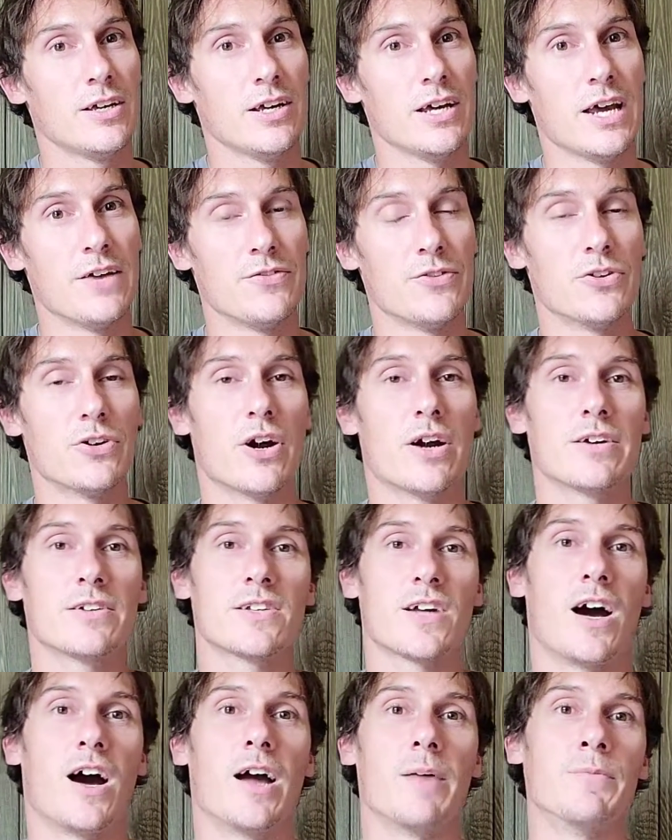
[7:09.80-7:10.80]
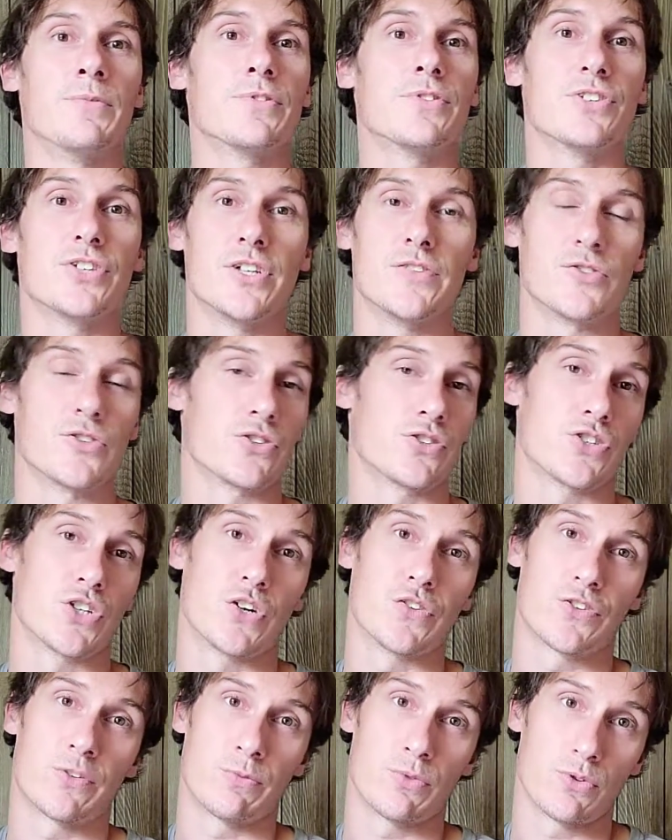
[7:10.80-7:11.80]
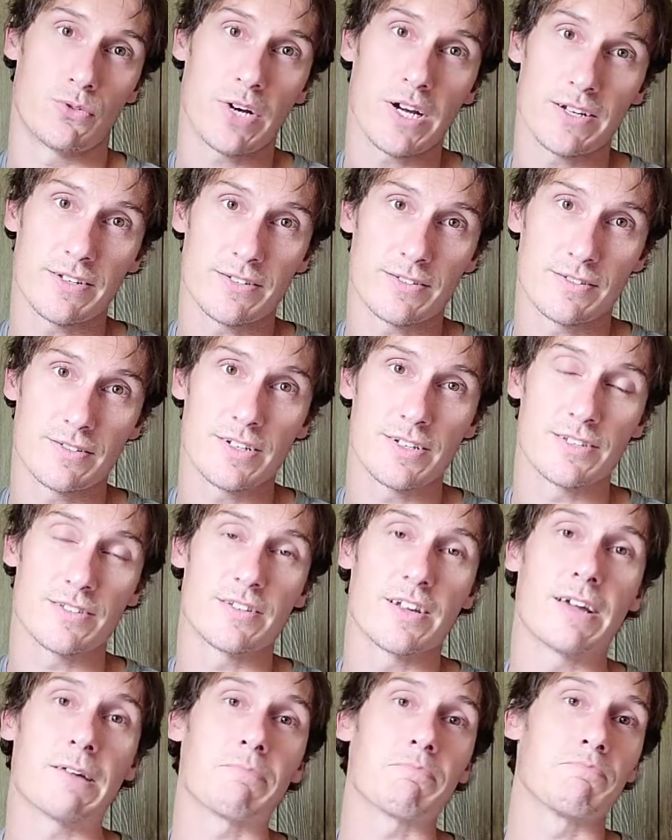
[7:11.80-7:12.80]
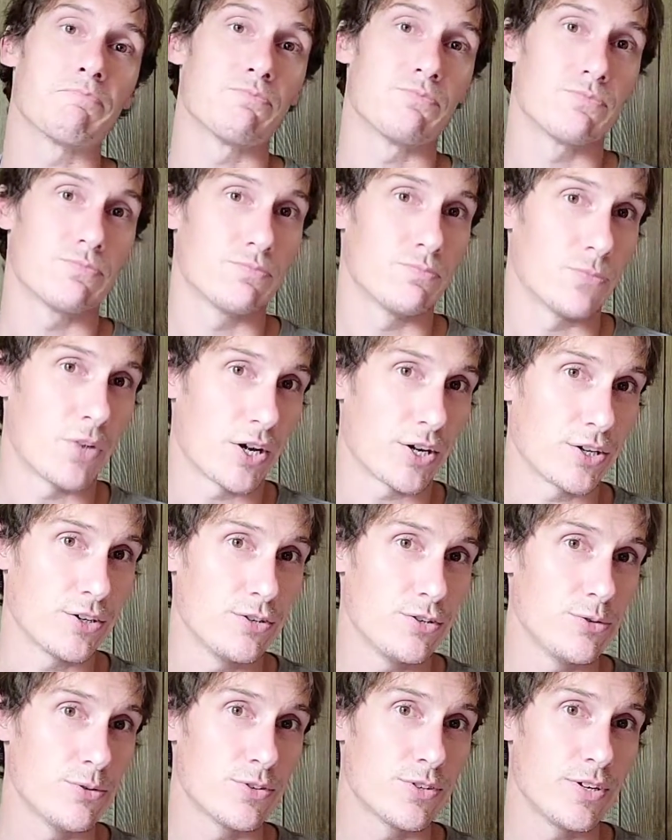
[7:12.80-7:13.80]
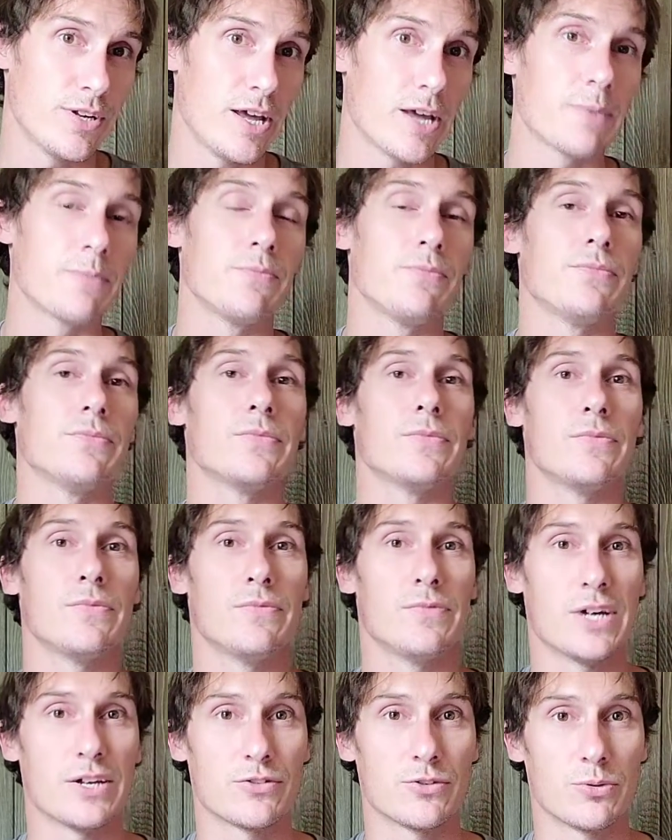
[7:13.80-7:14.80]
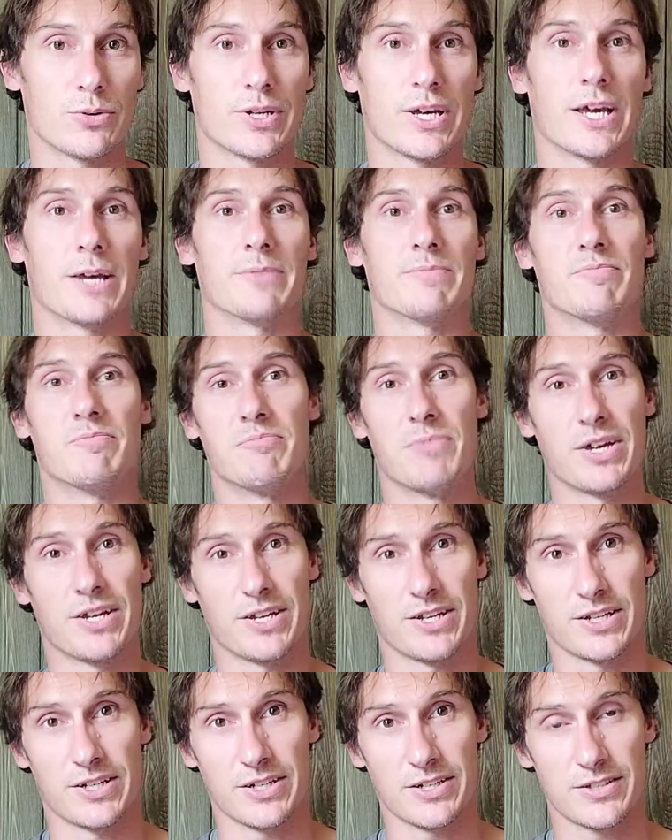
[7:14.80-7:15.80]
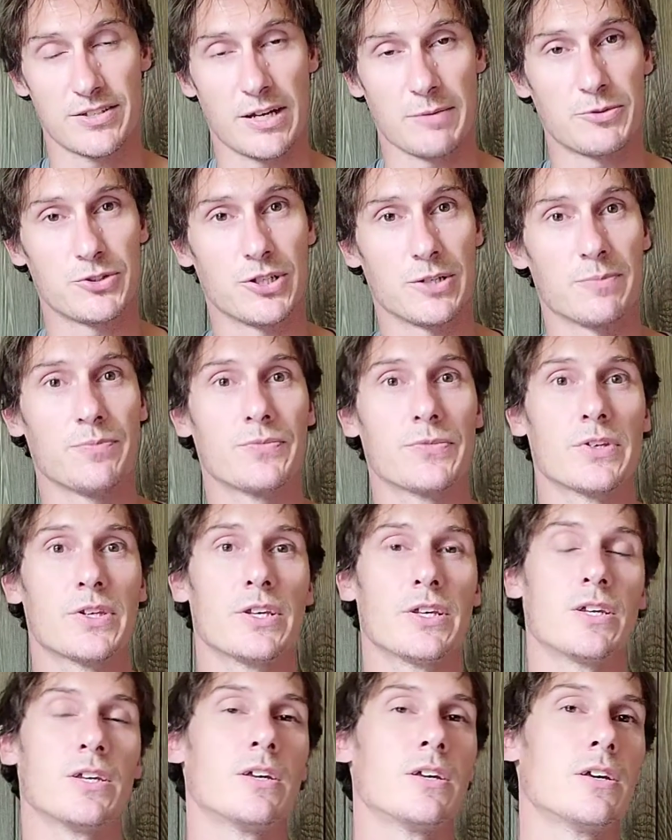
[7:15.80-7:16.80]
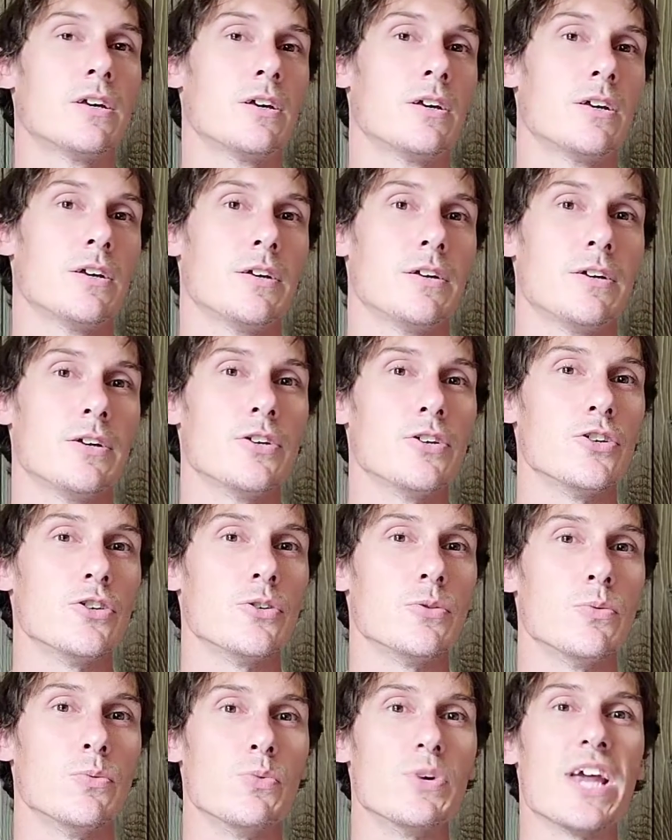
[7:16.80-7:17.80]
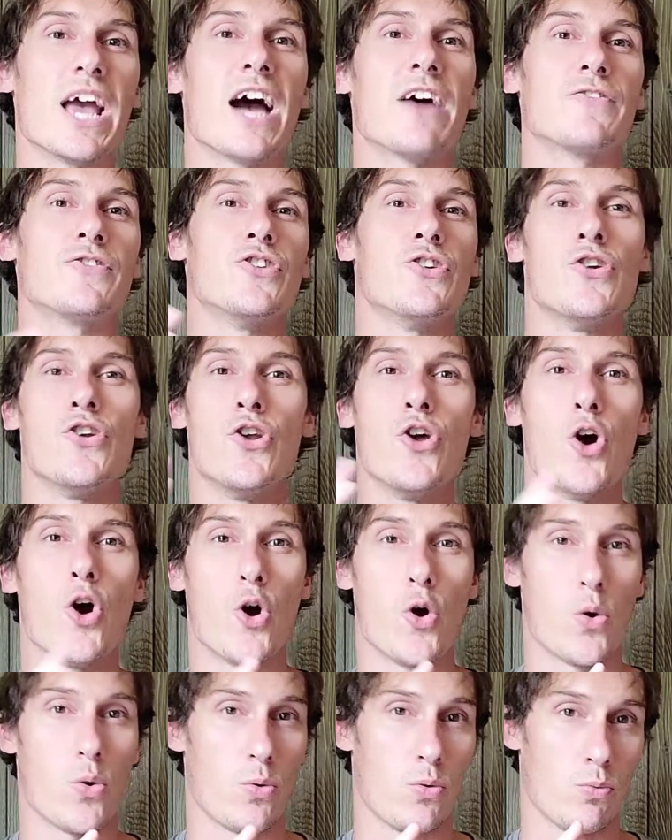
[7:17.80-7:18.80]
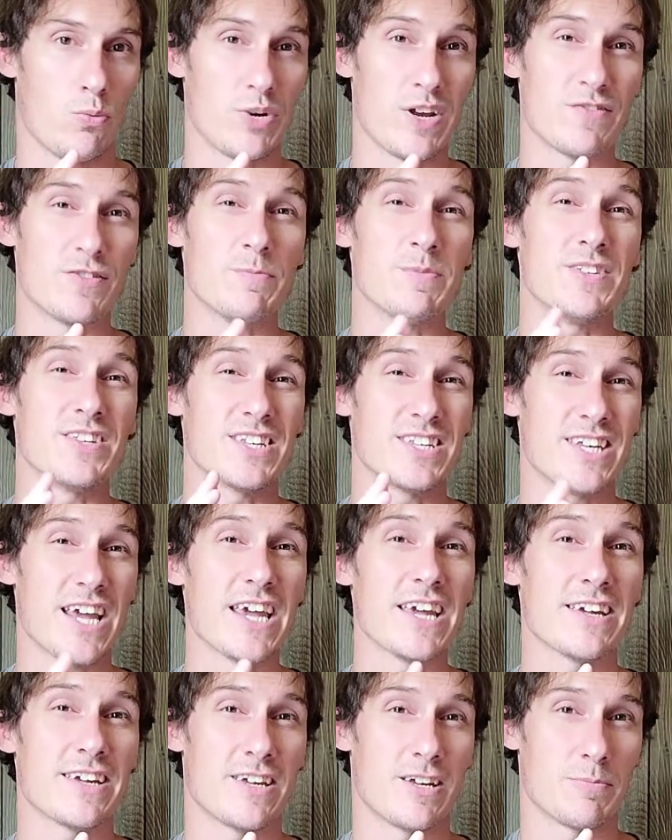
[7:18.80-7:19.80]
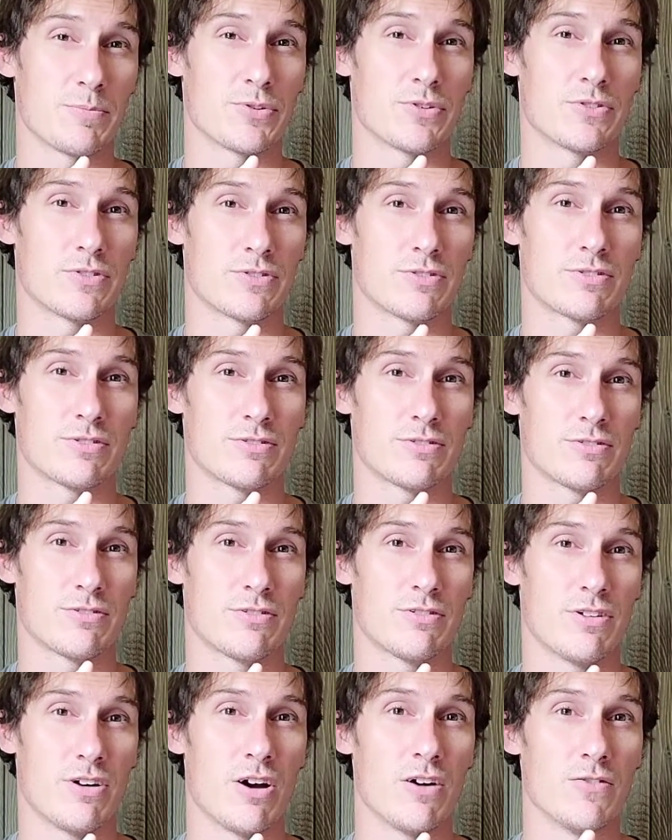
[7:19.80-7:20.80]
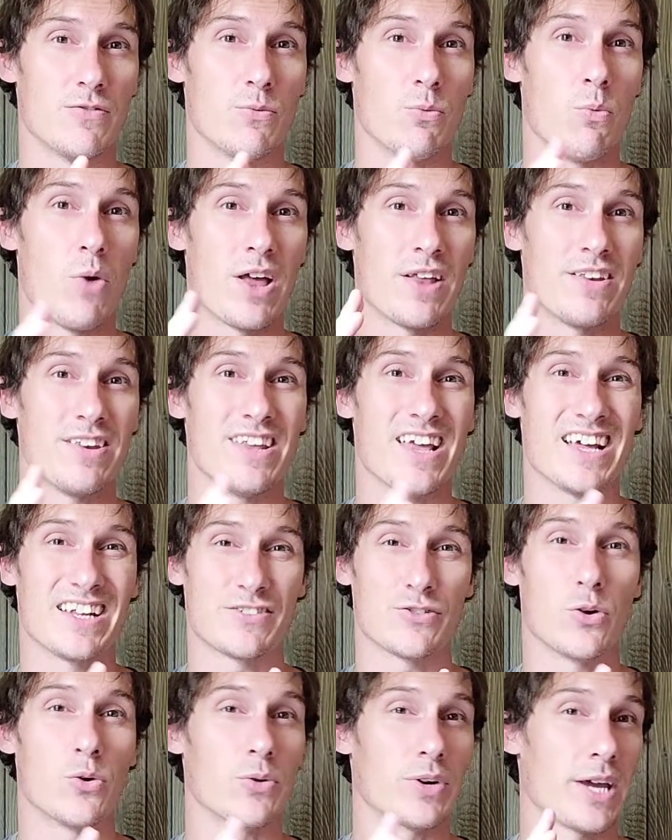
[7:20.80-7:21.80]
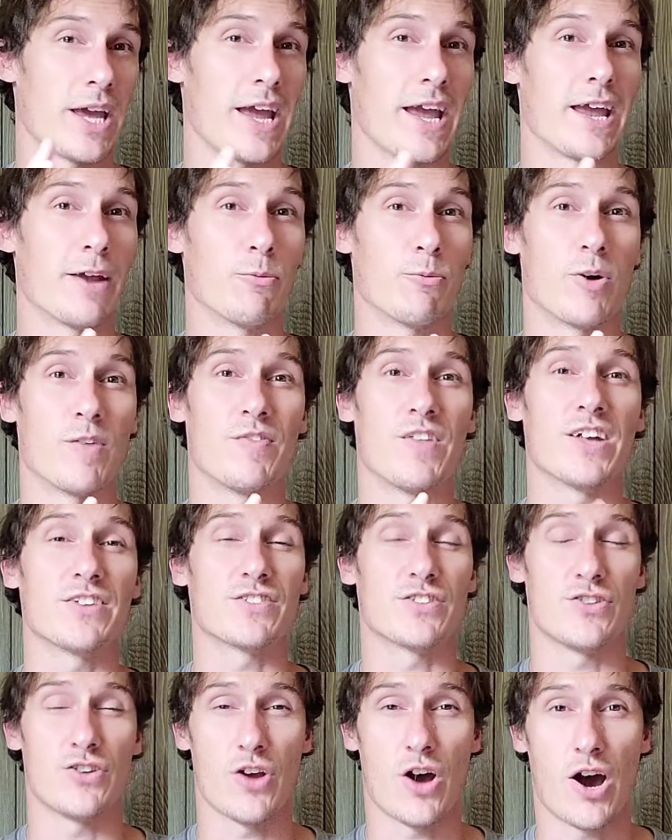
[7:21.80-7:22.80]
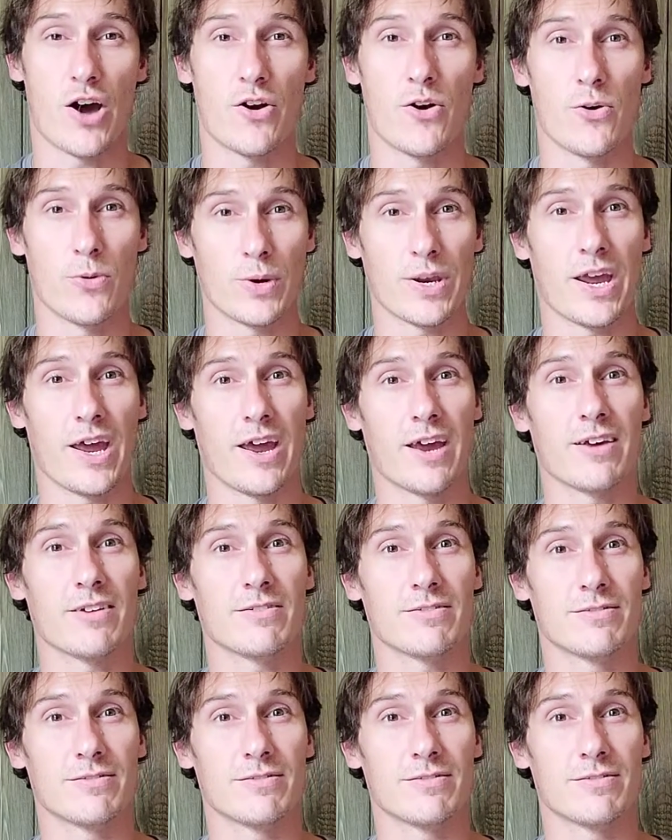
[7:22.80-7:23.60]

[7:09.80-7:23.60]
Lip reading: And there are times to give yourself some grace and say, not going to do it today. That's okay. Making an exception. We have to know. We have to be the gatekeepers of when that's okay and when that's not okay.